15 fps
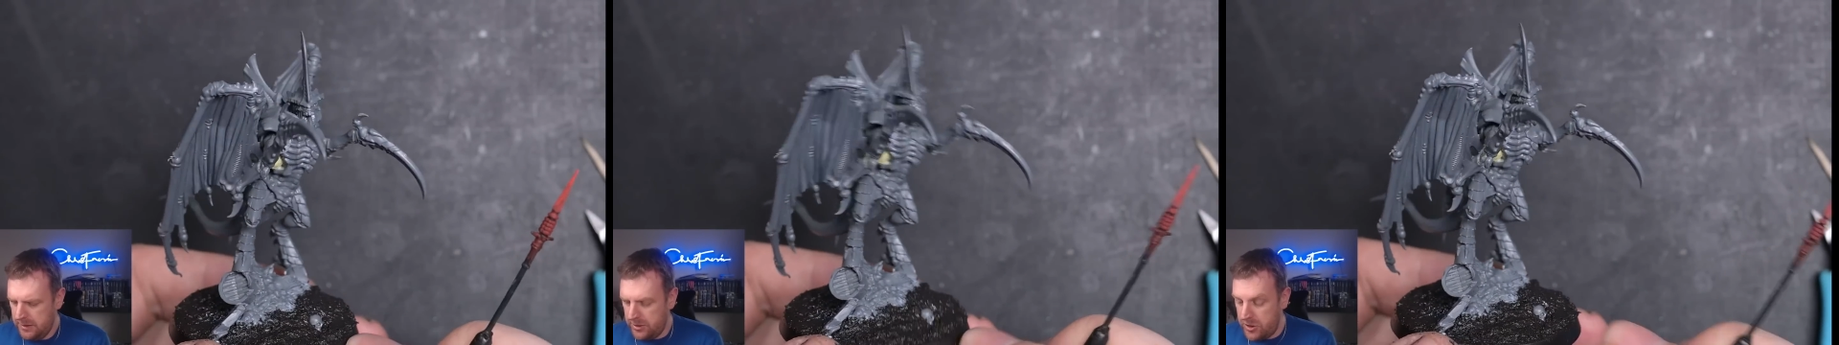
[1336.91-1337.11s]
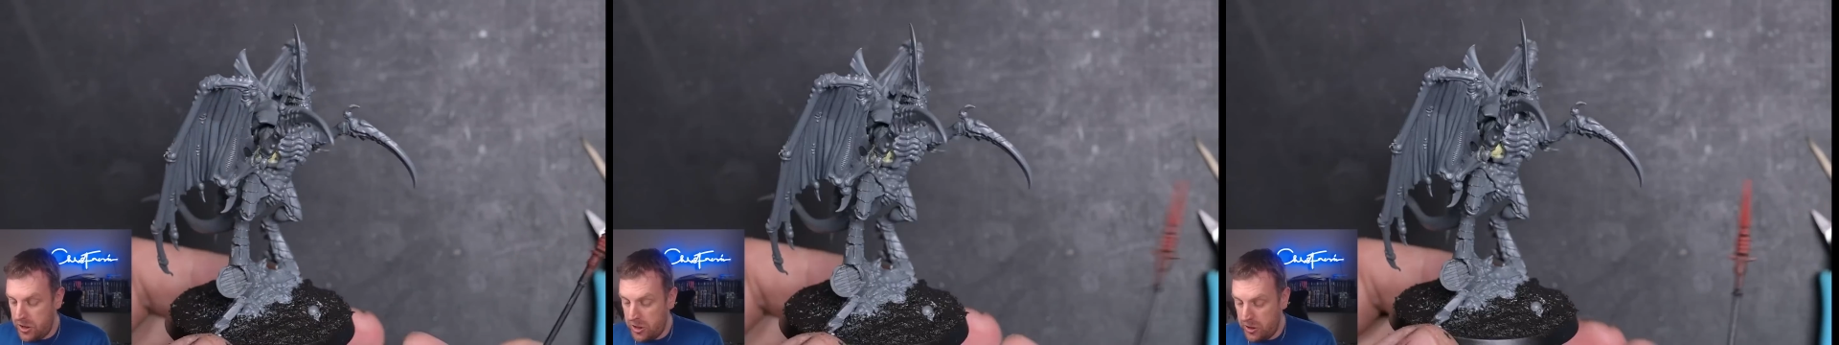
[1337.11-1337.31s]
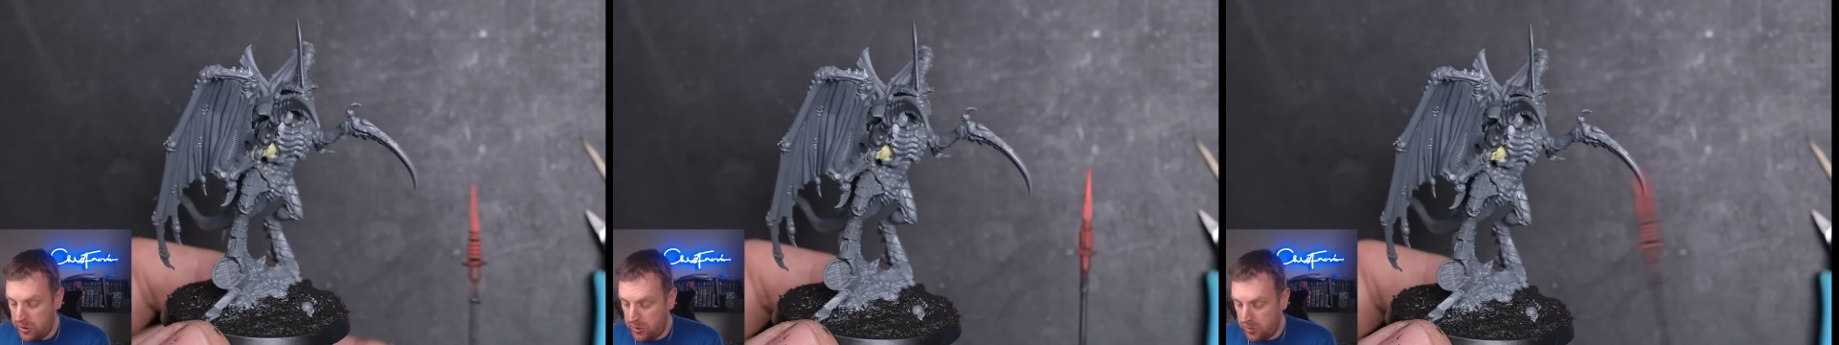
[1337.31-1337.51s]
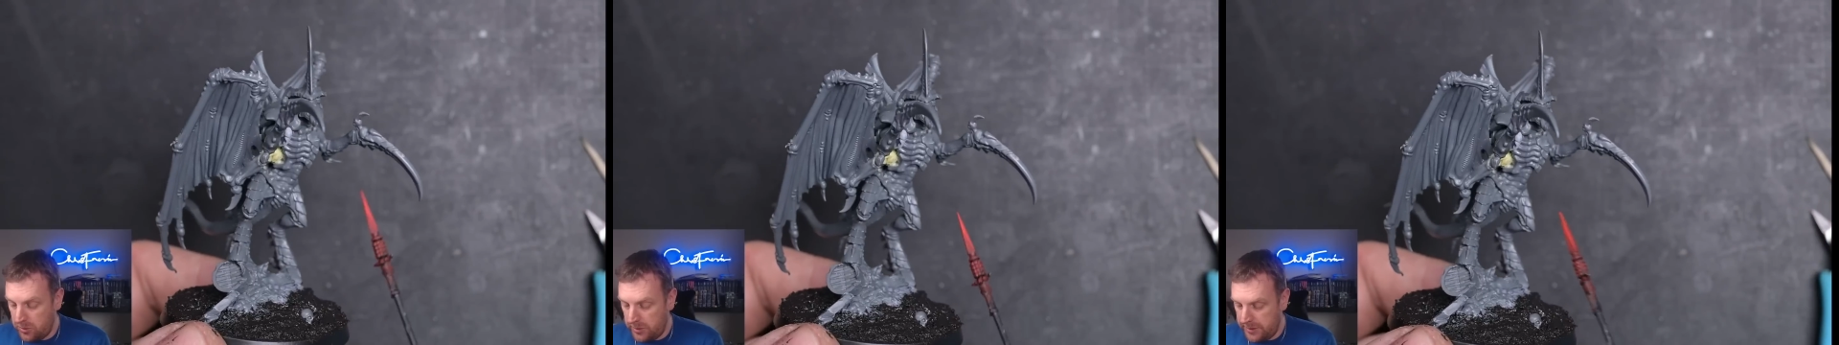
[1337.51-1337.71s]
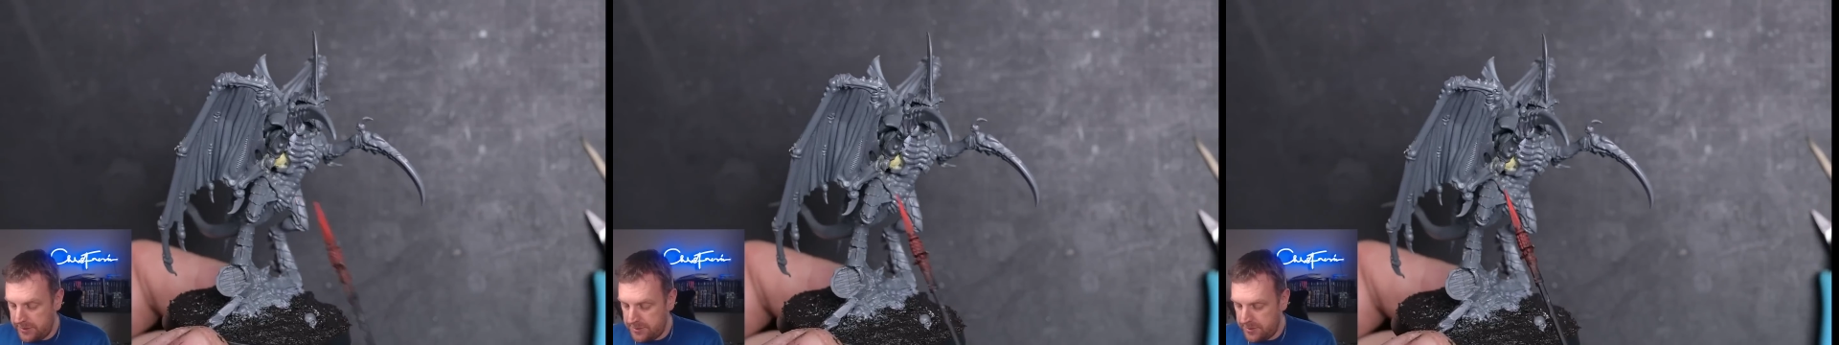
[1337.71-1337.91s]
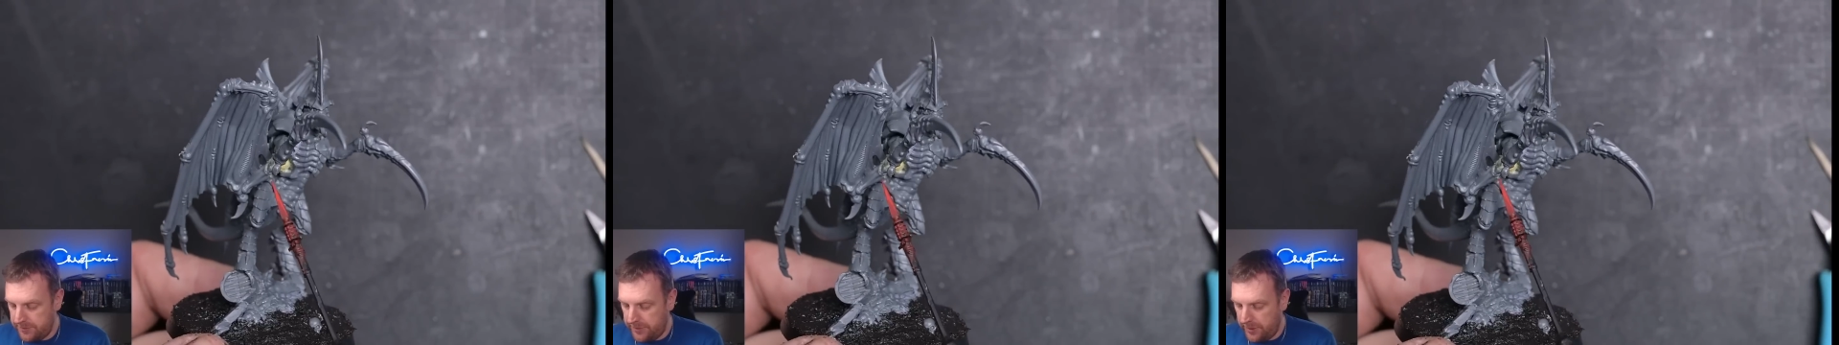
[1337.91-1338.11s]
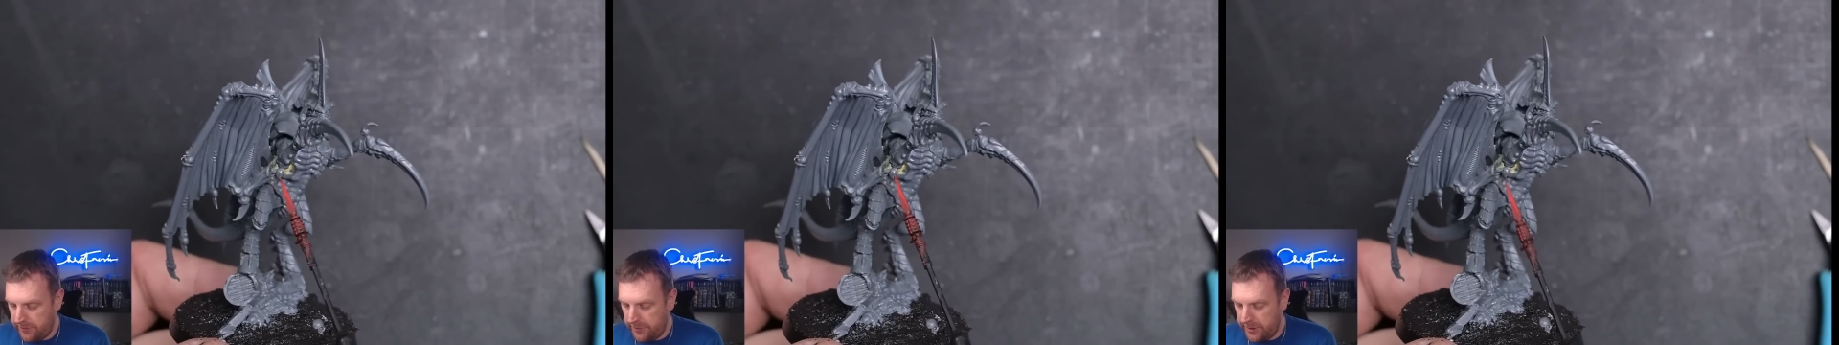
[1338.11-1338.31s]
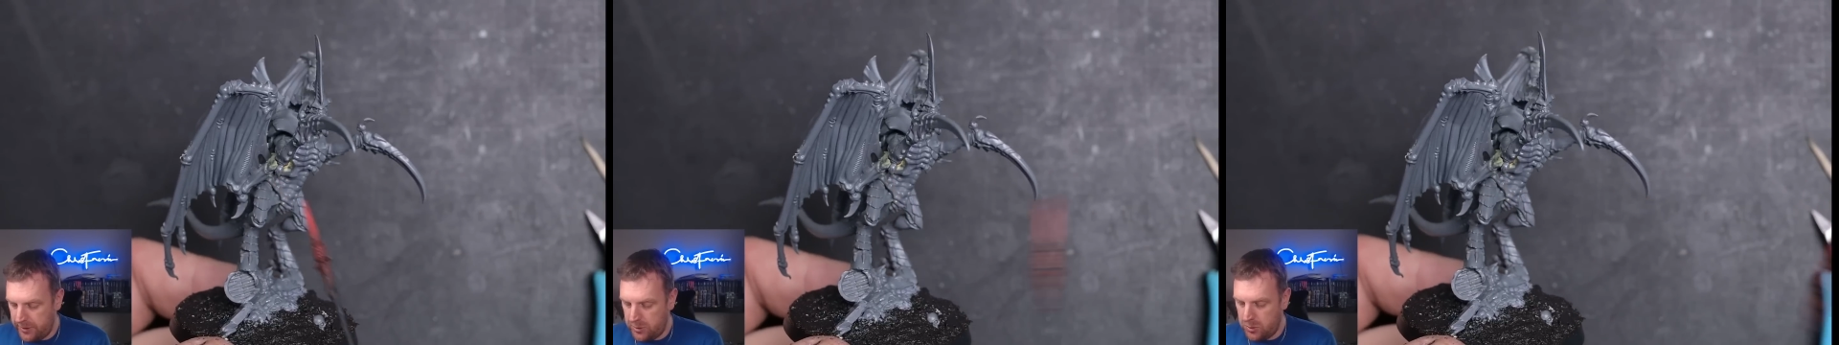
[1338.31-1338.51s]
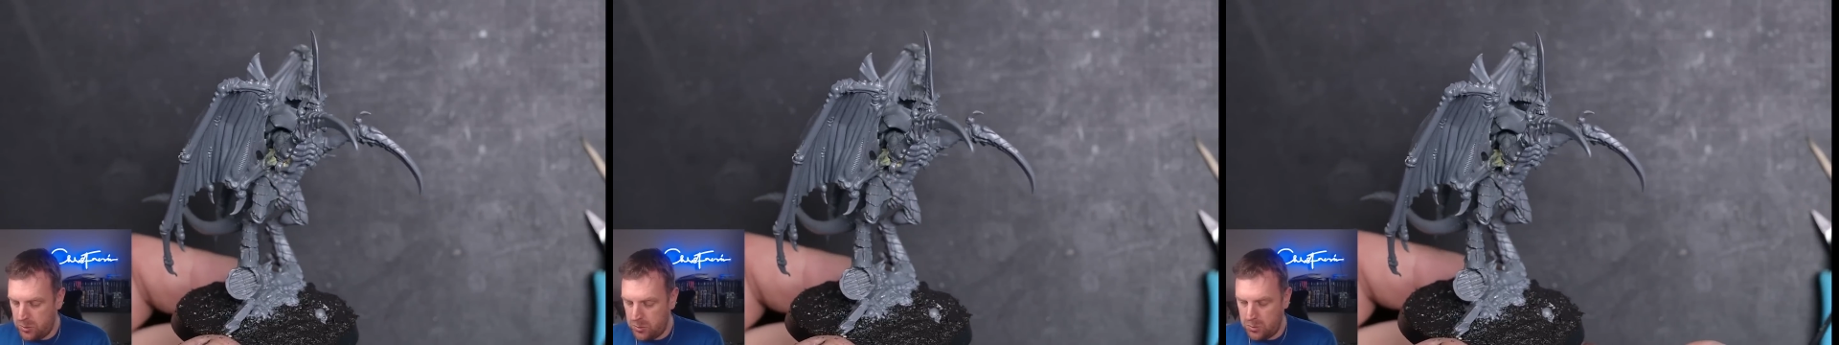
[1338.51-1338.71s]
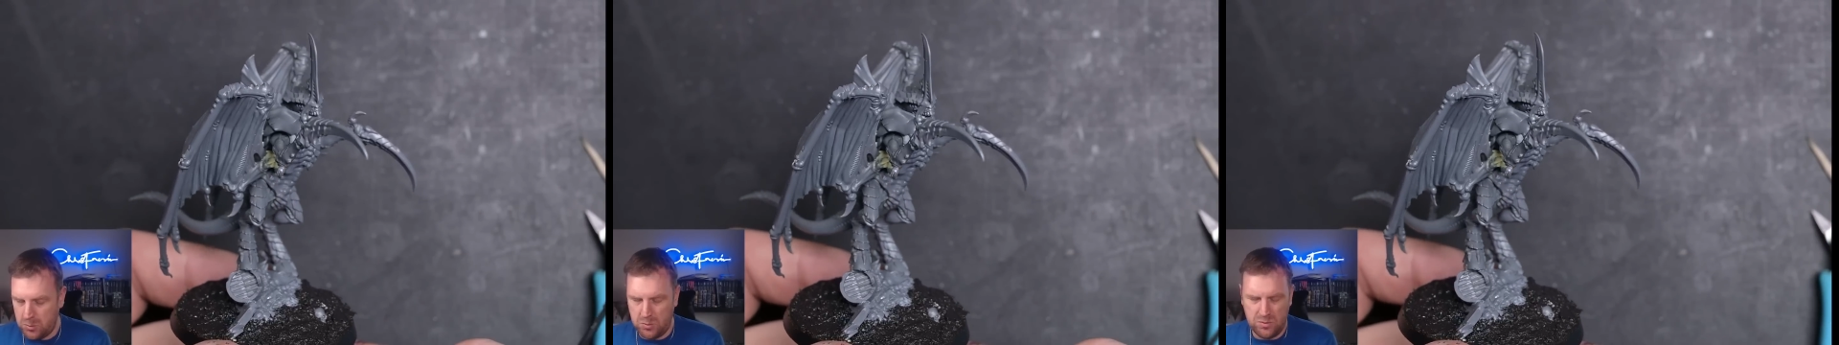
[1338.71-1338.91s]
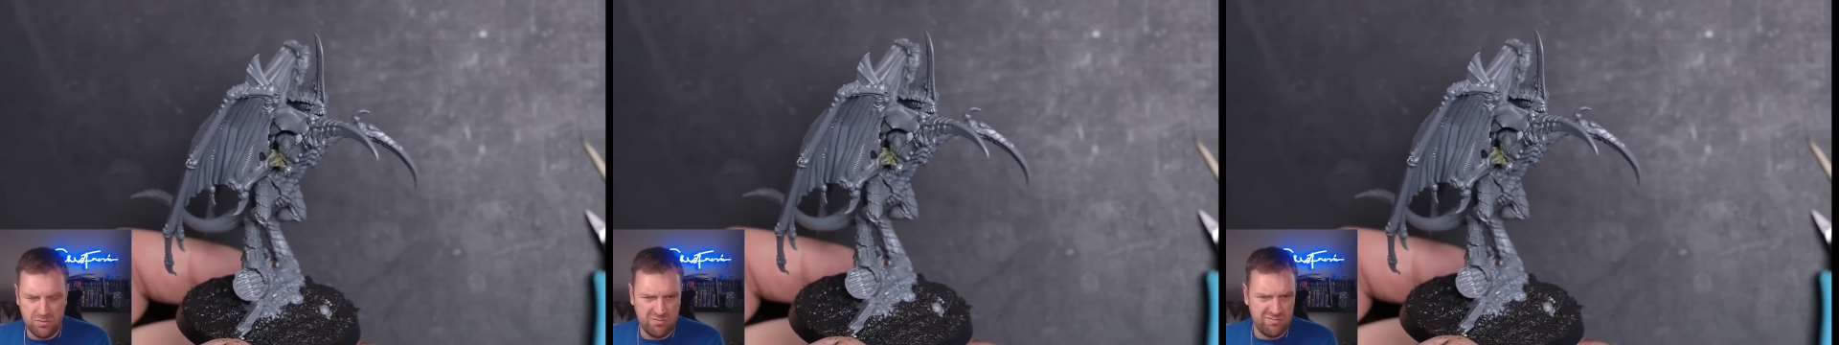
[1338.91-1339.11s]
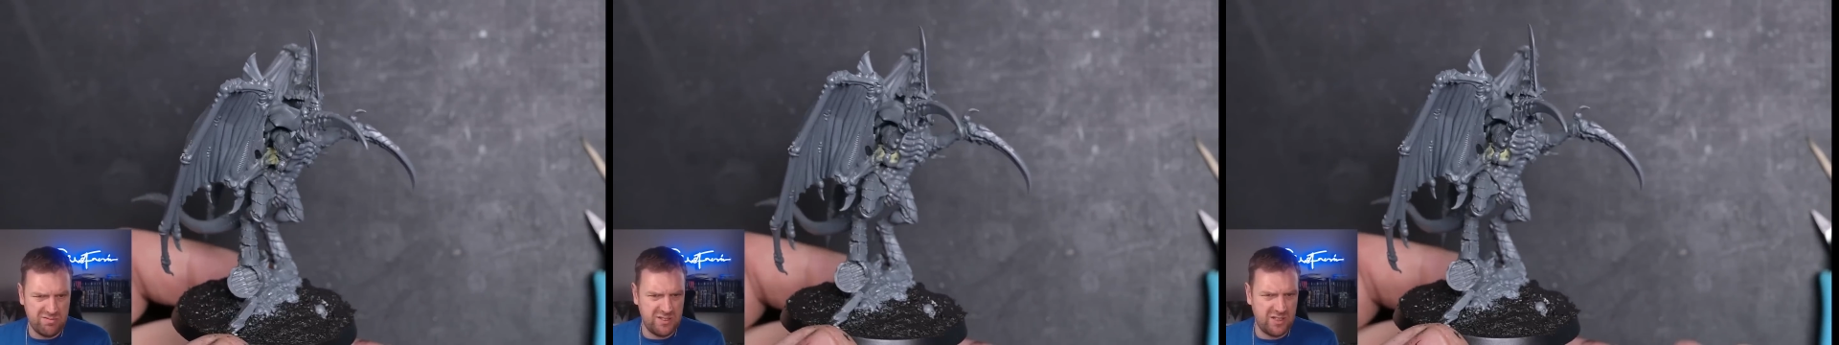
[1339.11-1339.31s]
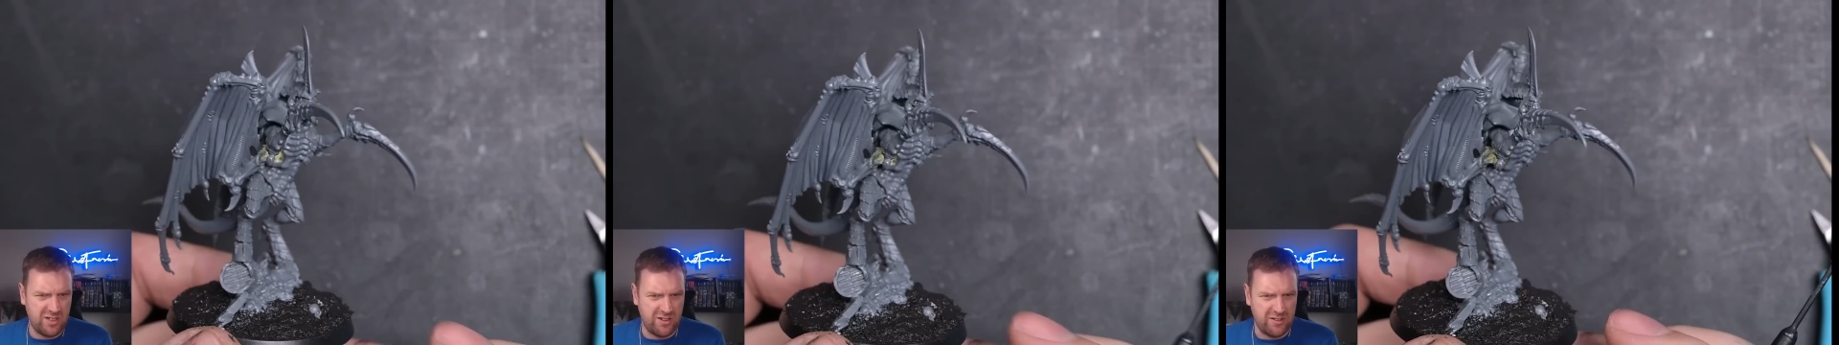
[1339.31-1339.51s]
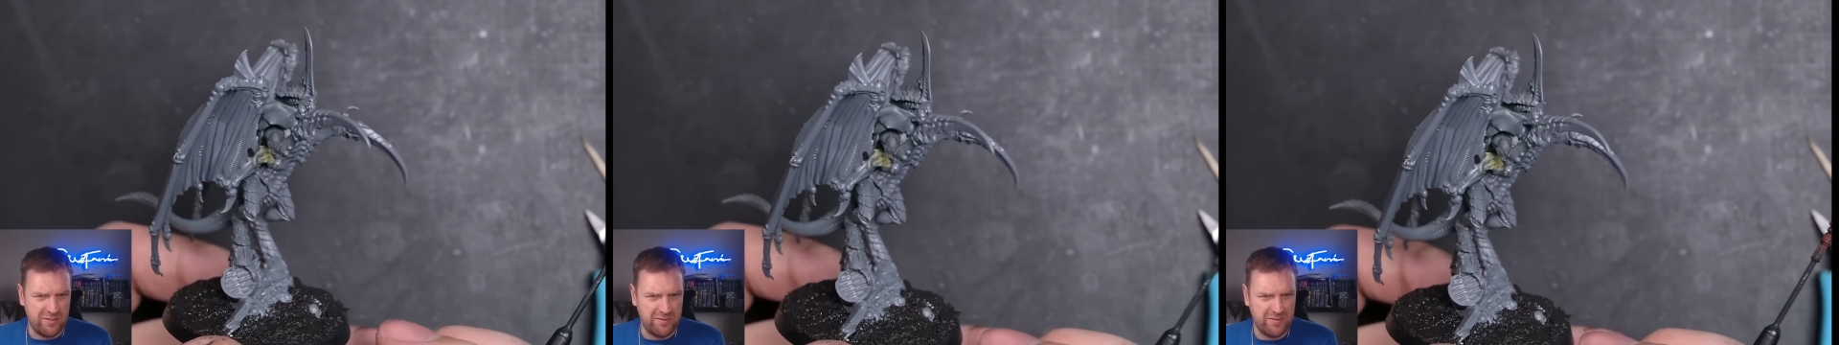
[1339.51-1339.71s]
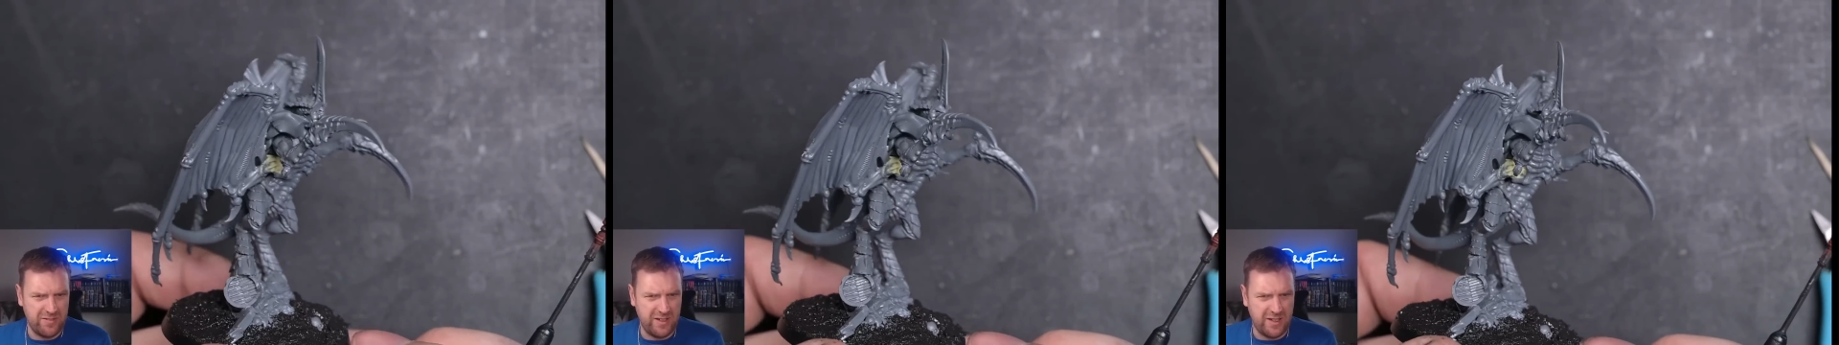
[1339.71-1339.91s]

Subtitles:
Nurgle, it's a very, very cool kind of